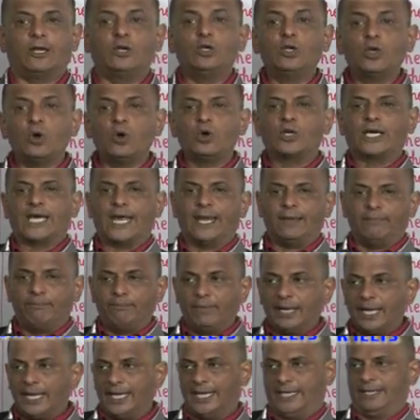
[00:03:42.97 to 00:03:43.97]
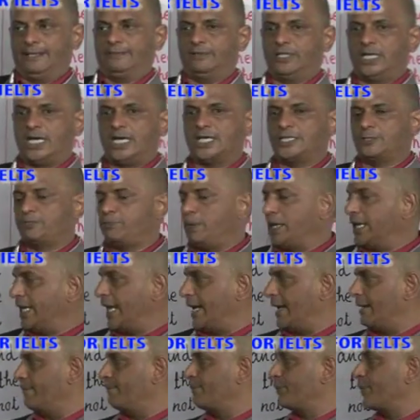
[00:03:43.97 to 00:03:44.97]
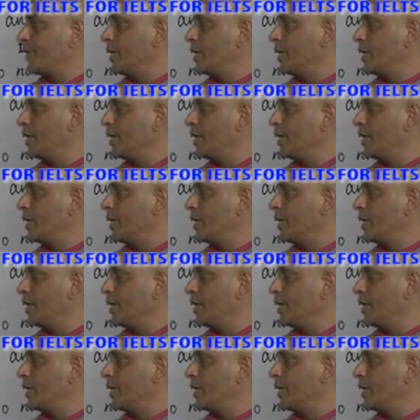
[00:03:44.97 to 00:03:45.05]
Luke and Millie, they are speaking.